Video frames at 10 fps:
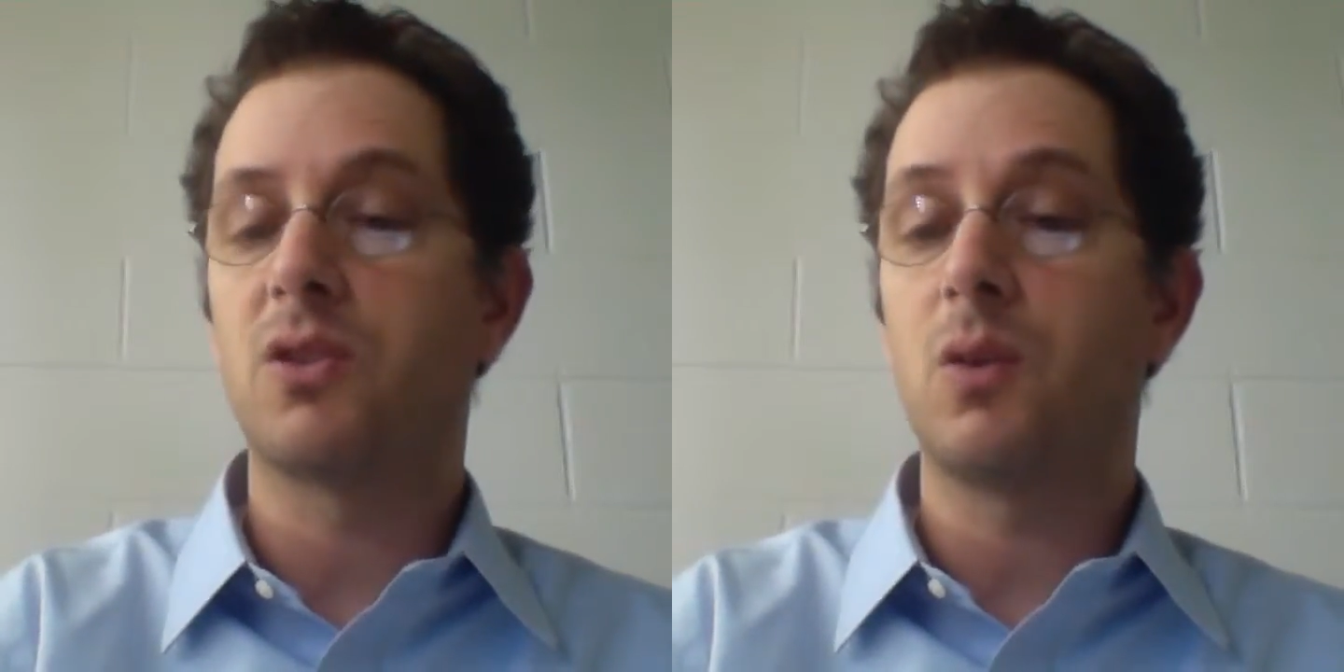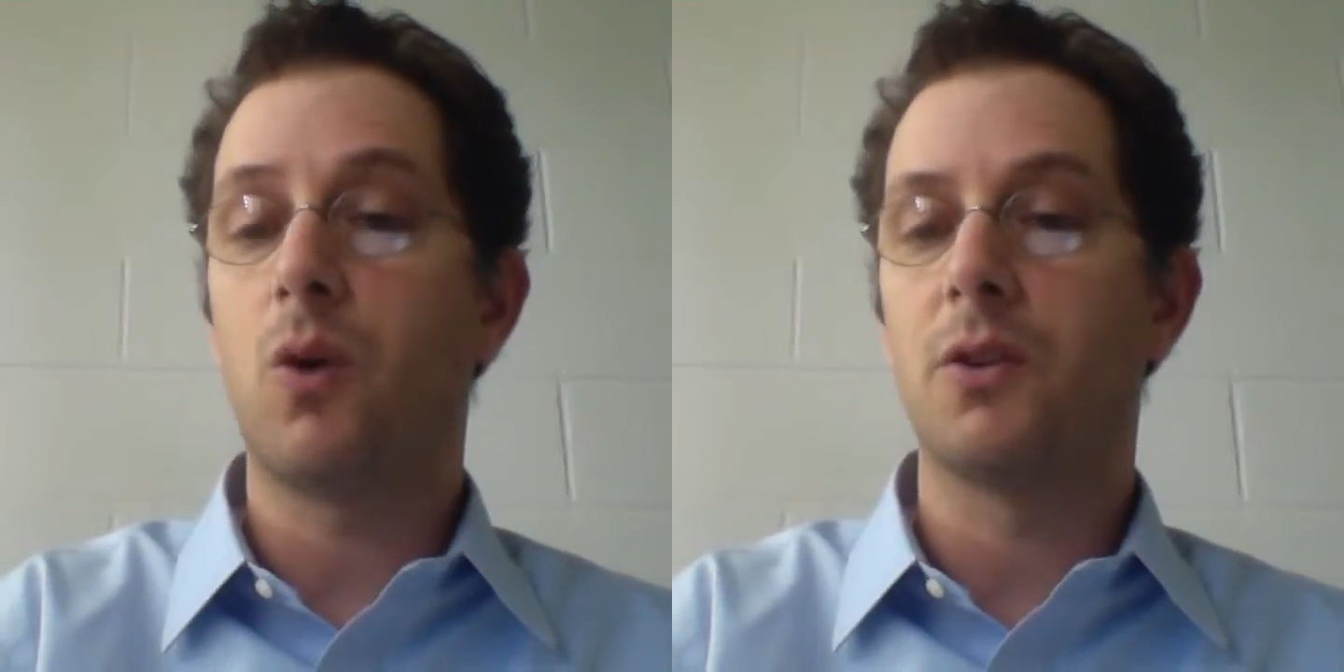
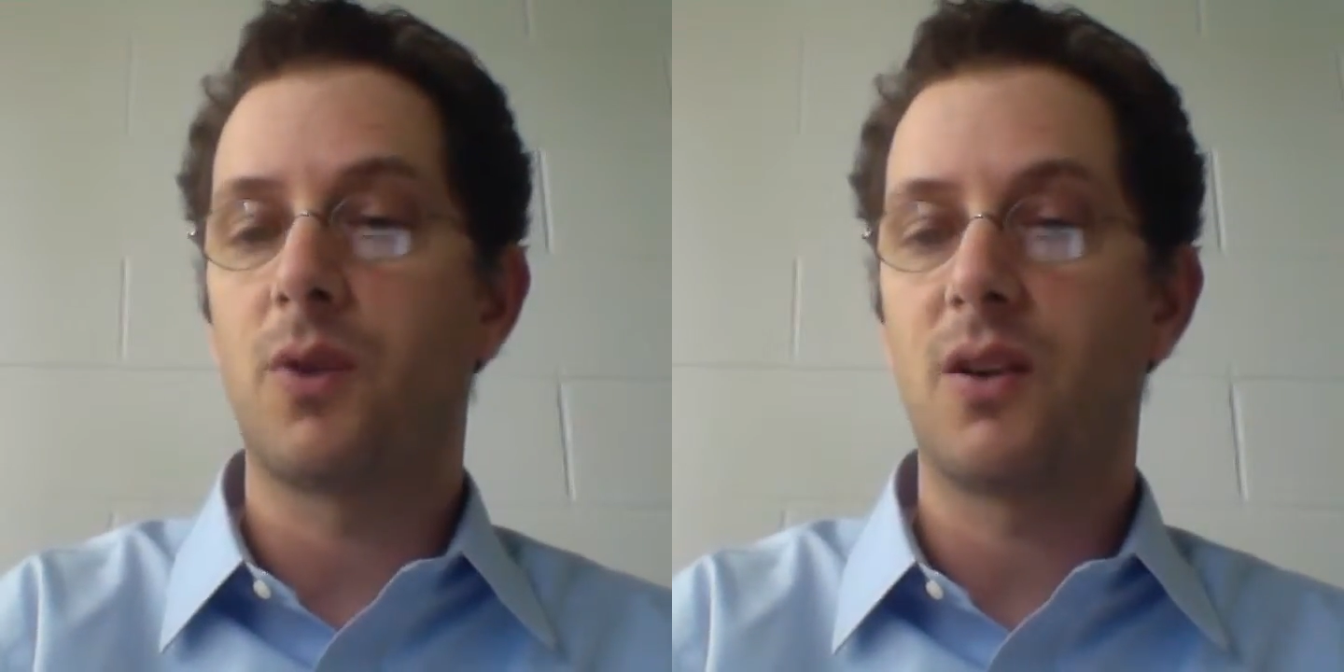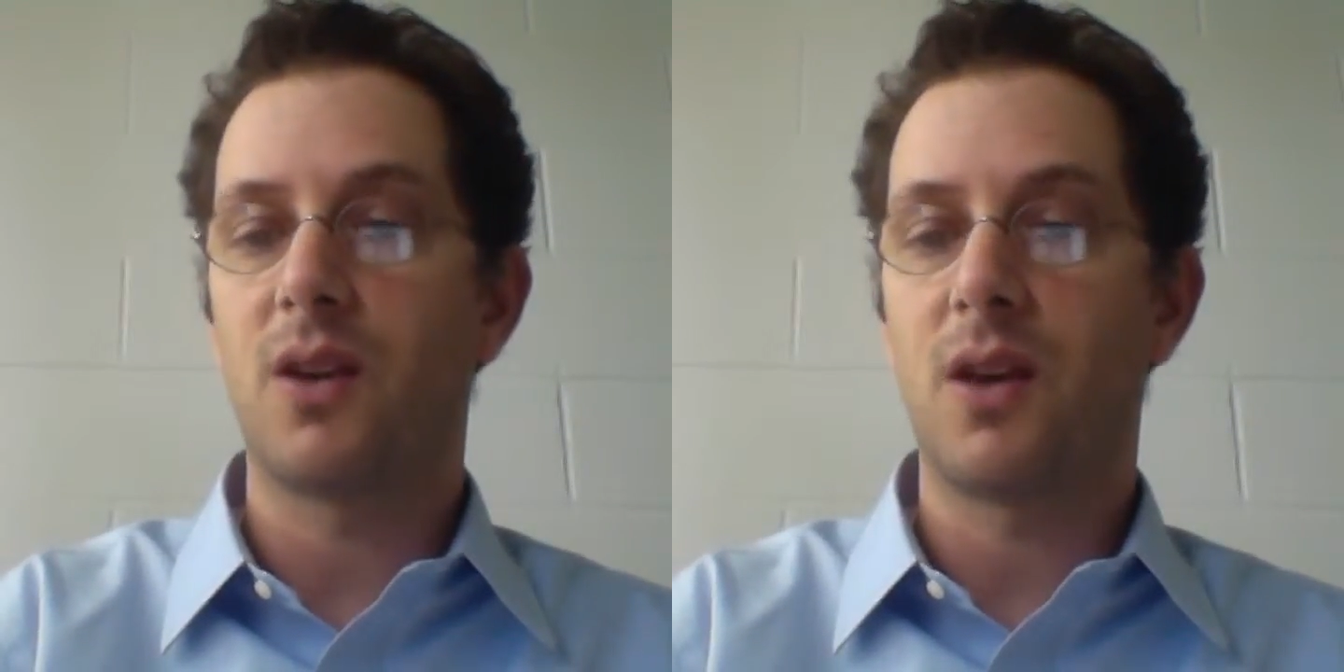put
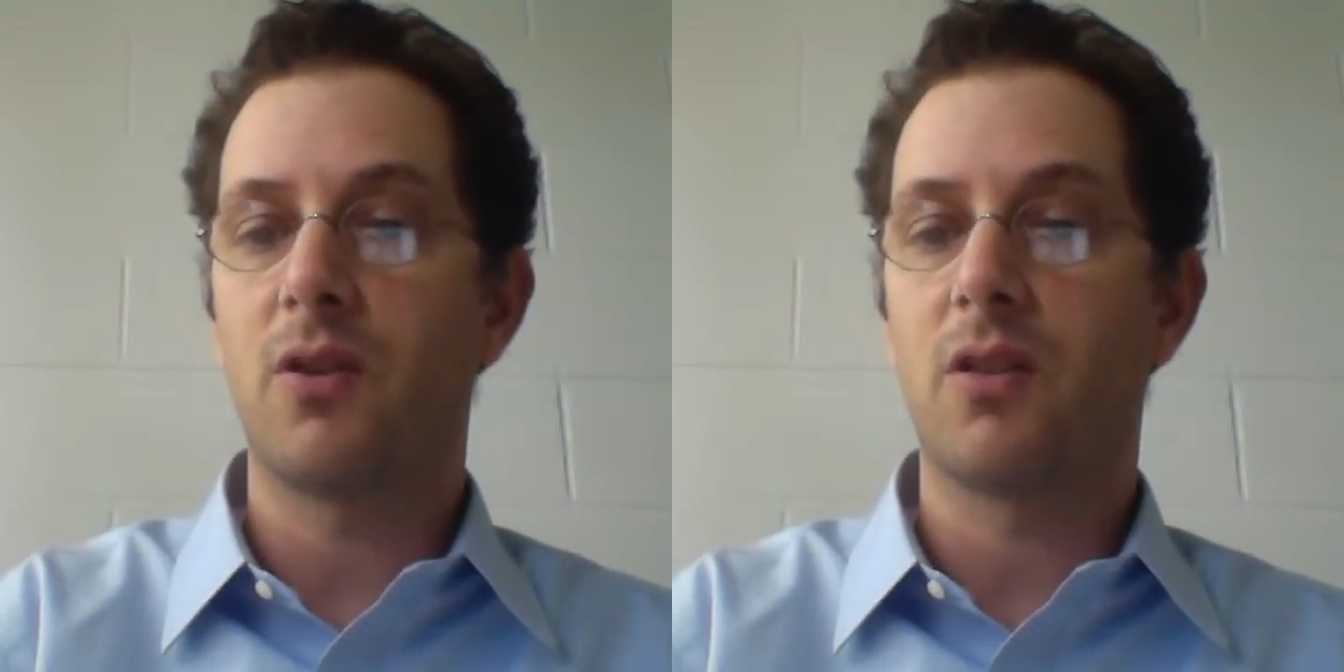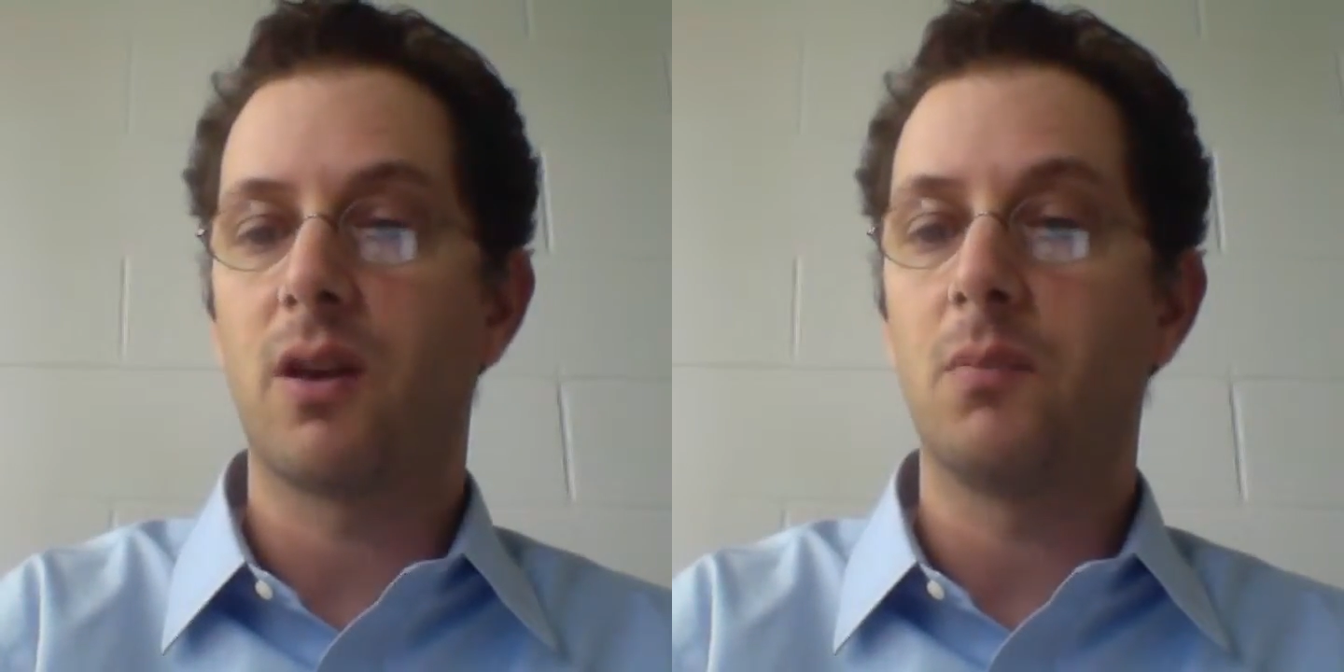seawalls
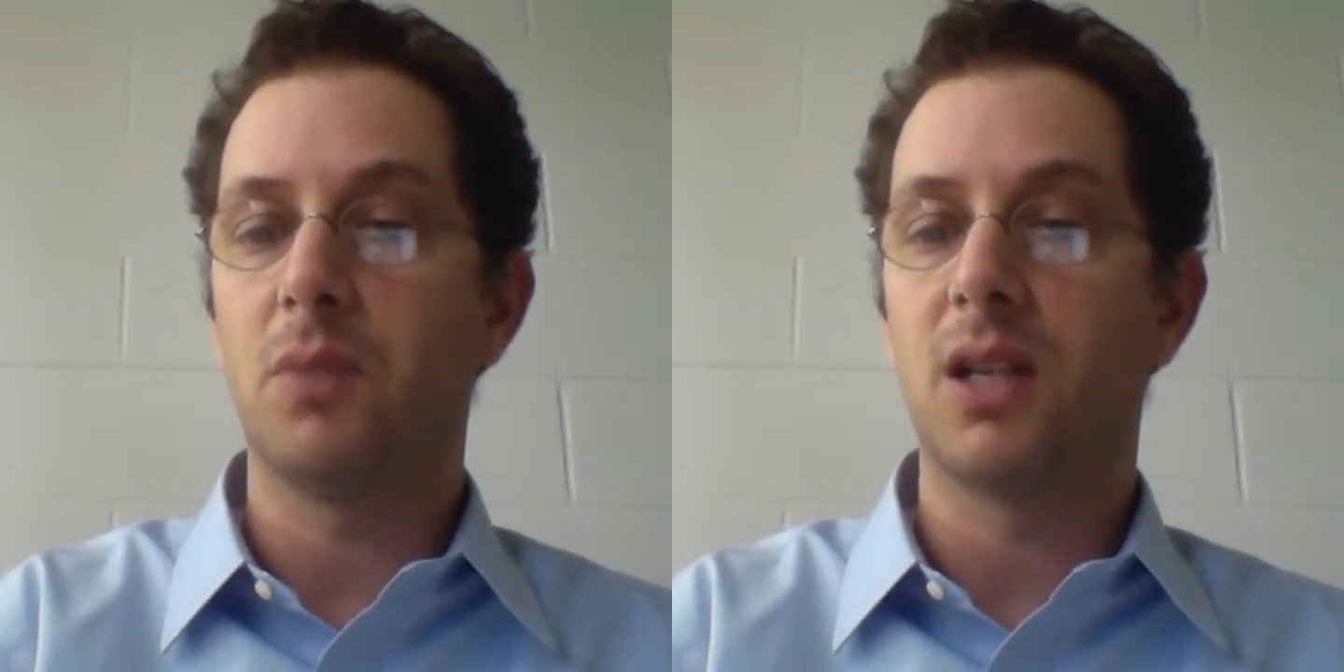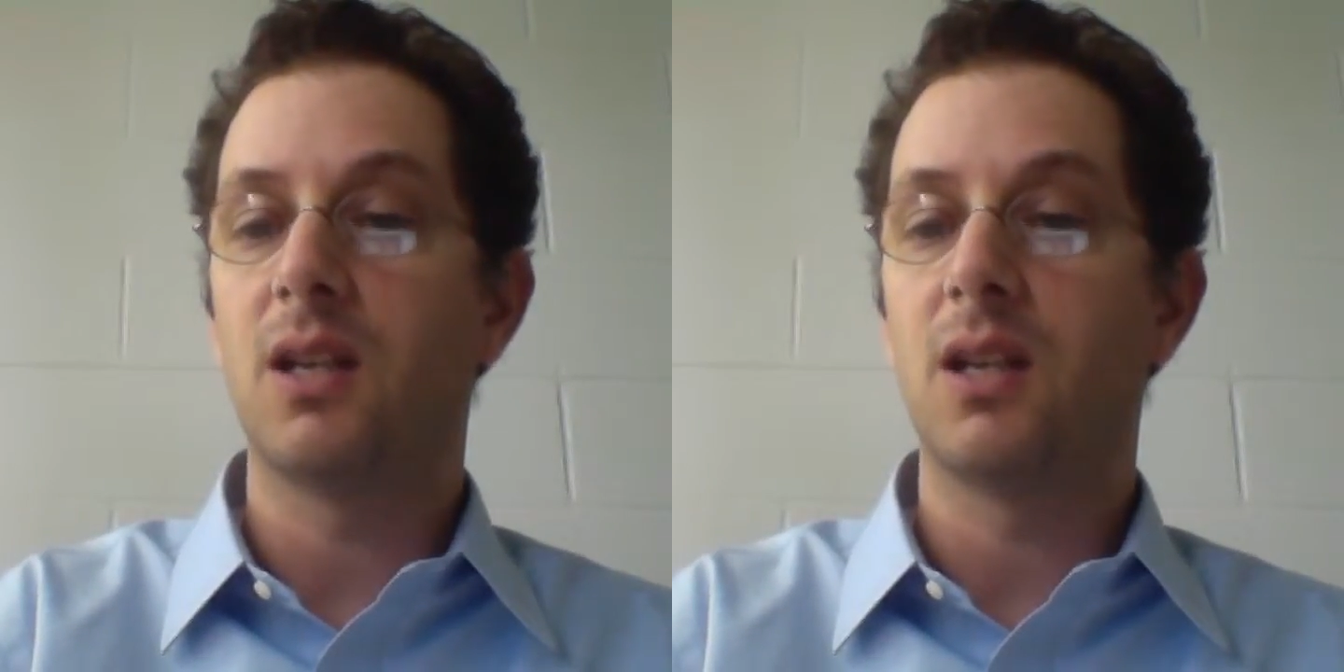around everything.